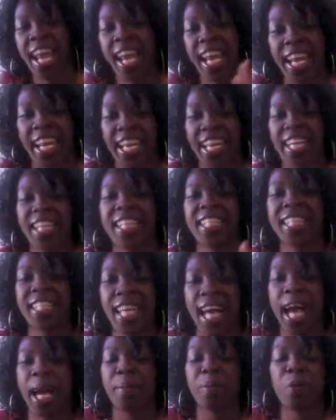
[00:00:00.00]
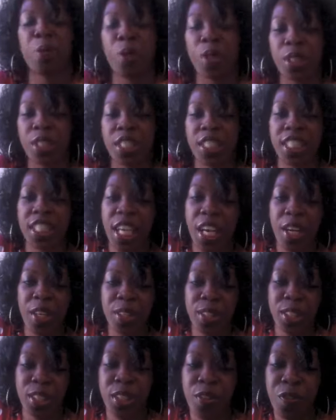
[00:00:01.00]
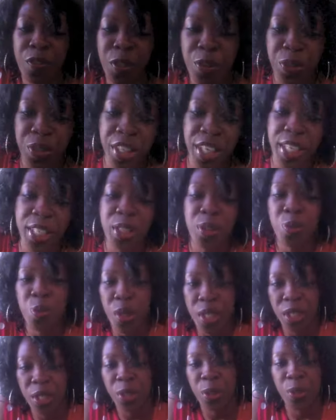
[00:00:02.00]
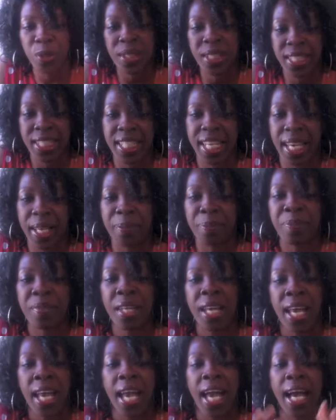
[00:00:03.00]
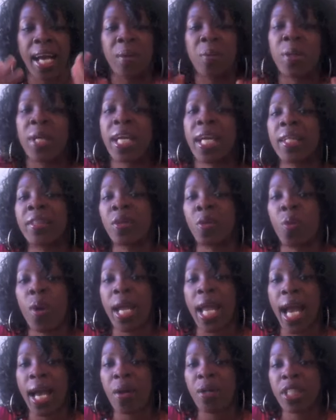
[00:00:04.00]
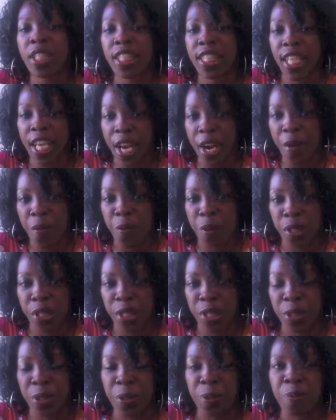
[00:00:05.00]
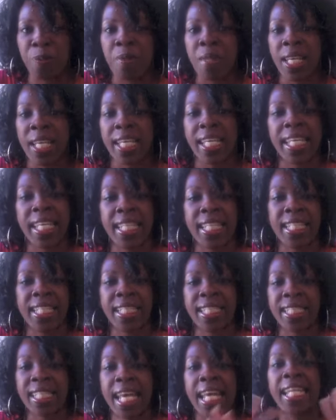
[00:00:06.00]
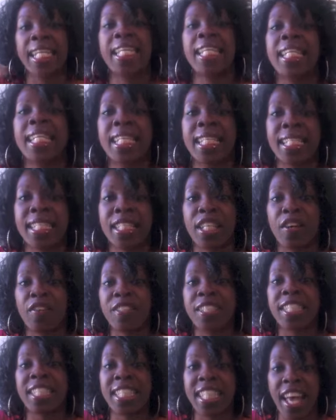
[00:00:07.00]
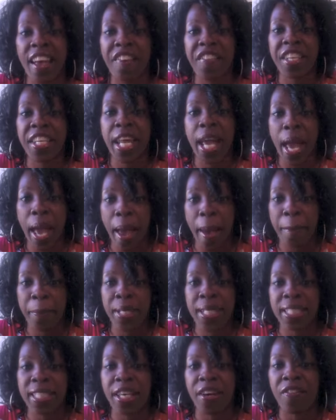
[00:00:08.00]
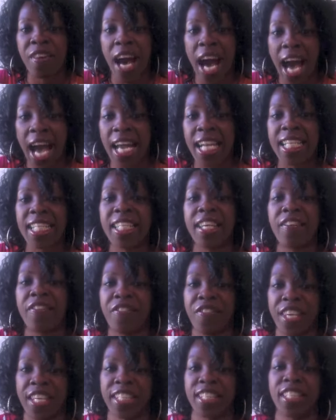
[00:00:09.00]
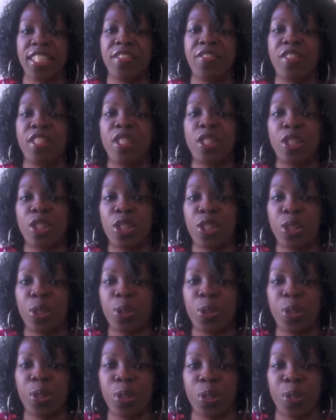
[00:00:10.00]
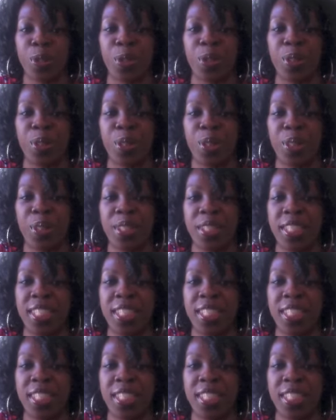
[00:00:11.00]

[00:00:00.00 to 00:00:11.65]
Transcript: and I'm going to share just a few things with you today. The way I'll share with you is a list of 7 habits of highly effective juicers.